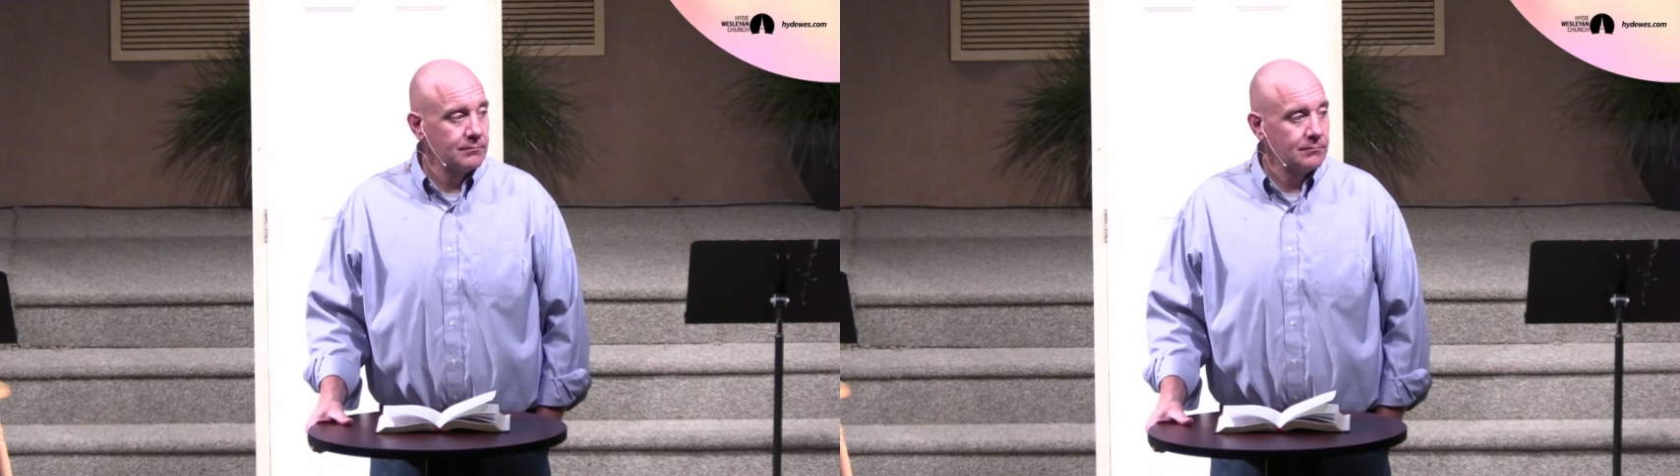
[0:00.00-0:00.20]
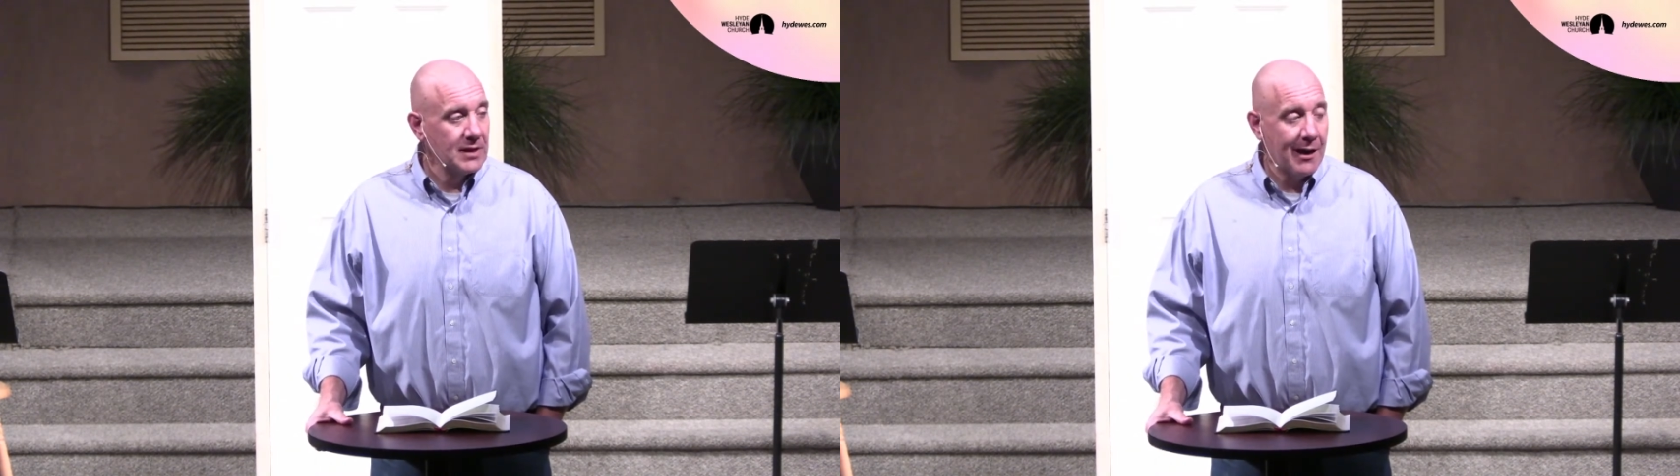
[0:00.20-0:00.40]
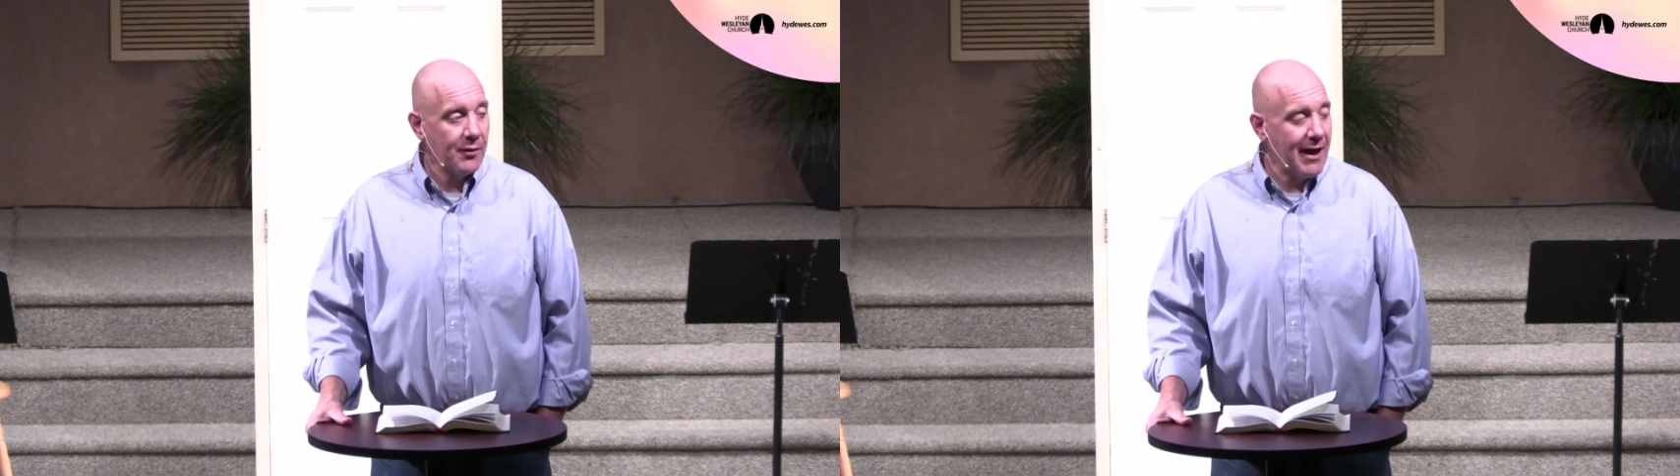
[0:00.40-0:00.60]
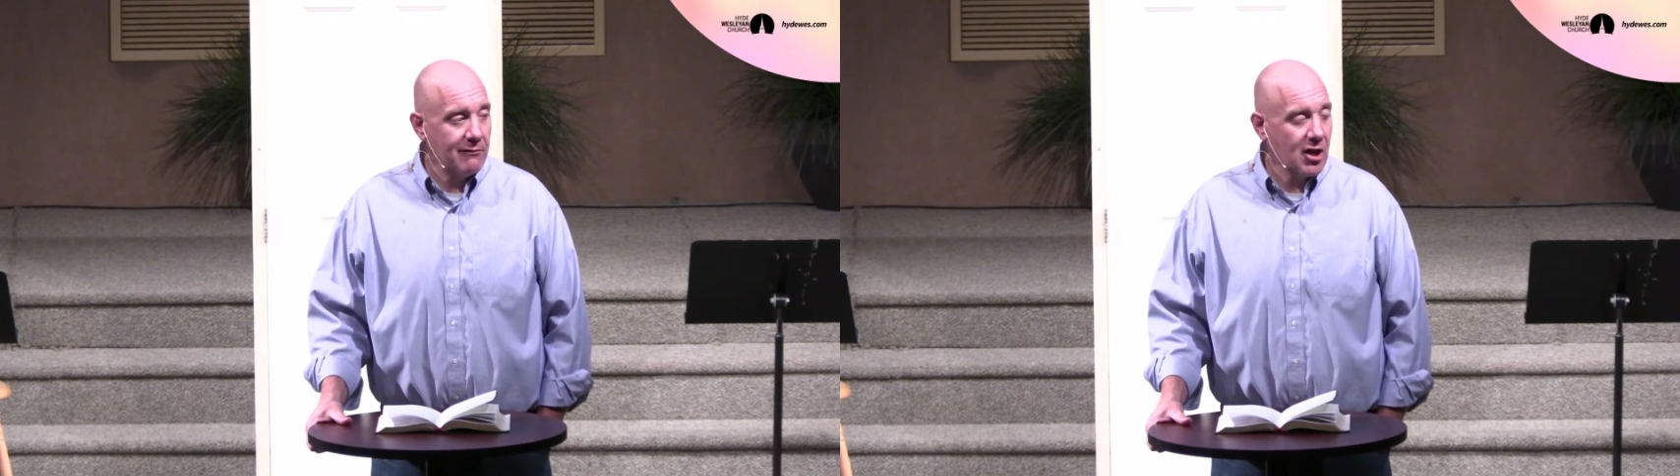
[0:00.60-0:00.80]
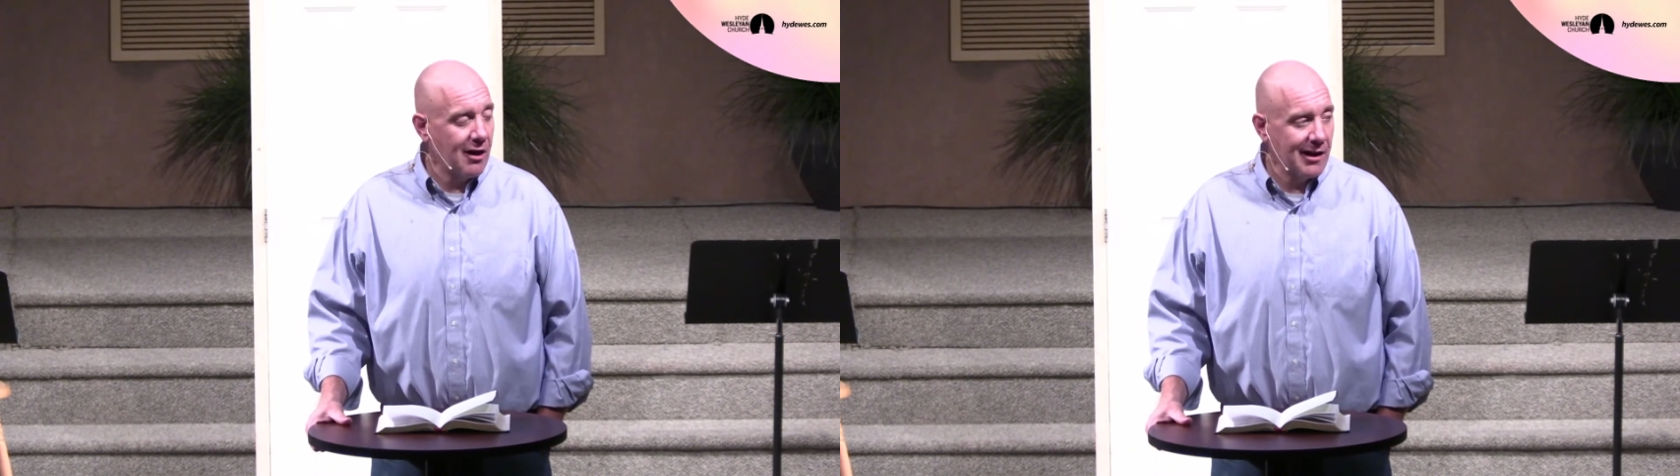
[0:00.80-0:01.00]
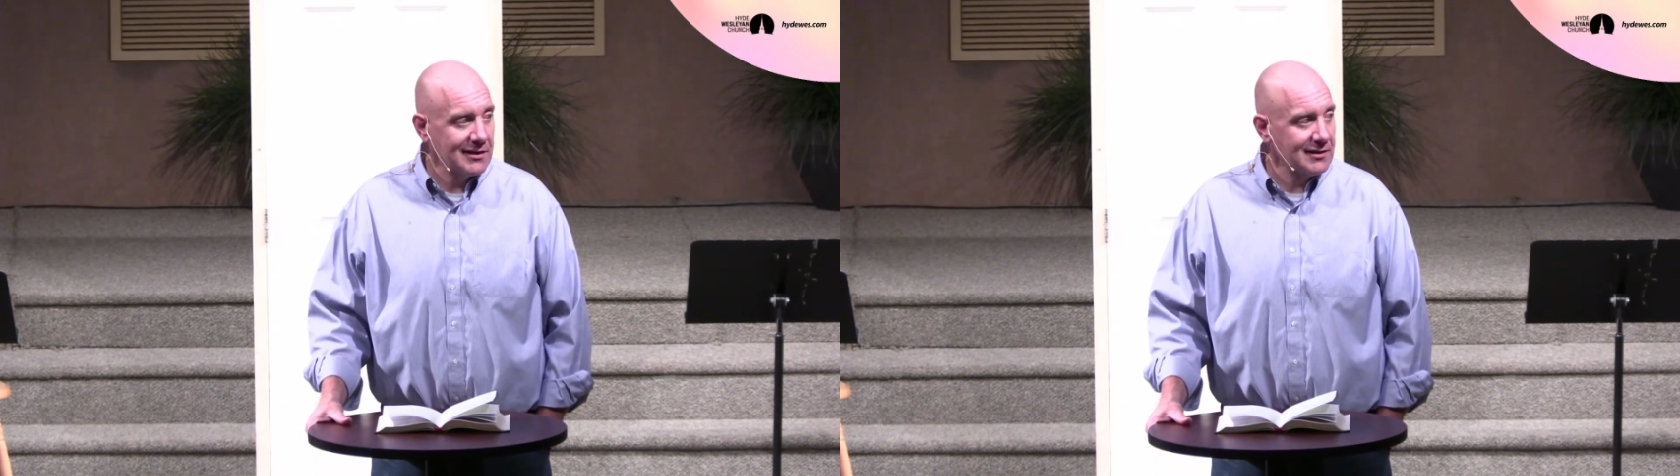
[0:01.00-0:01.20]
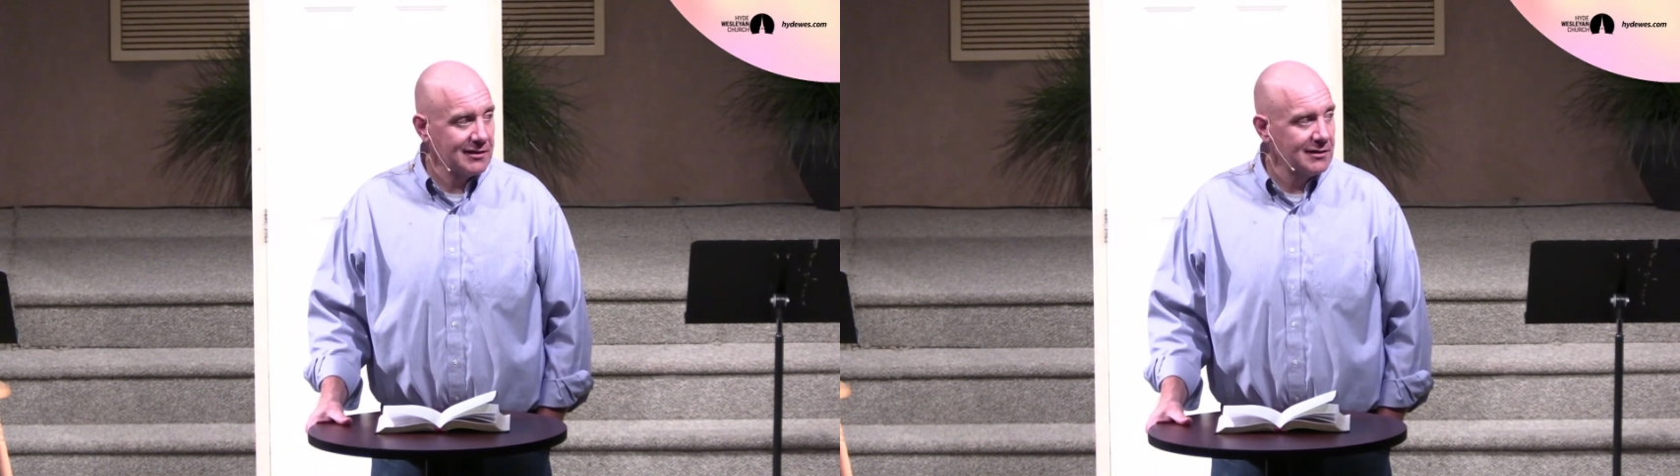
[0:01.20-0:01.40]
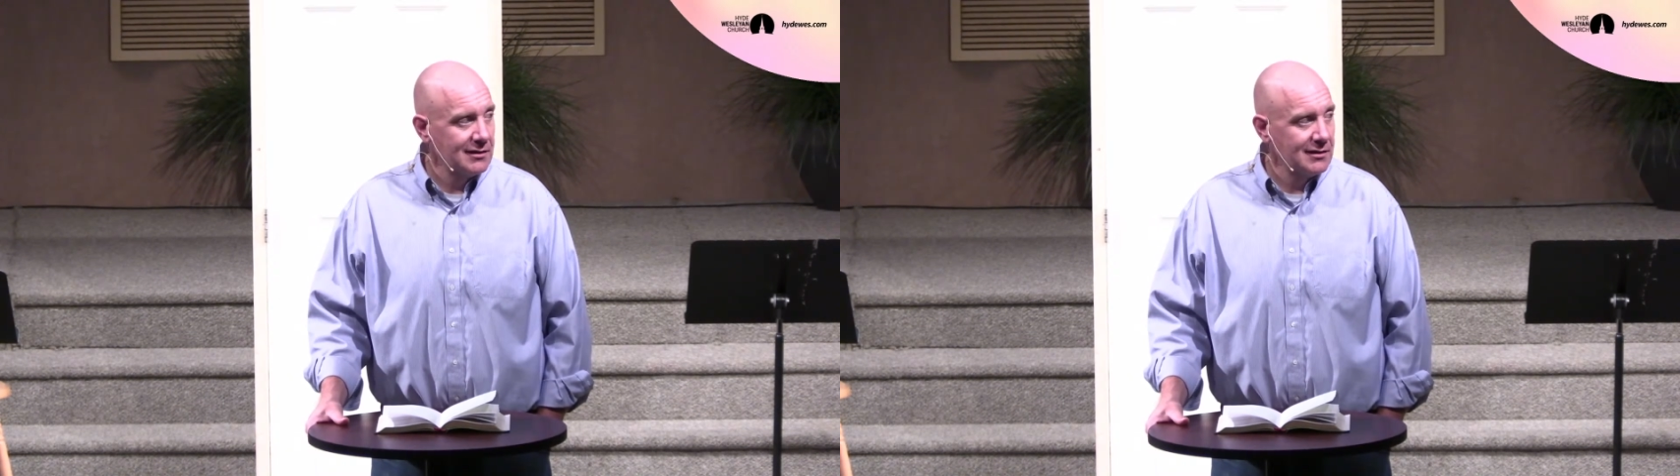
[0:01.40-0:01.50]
Not without cost,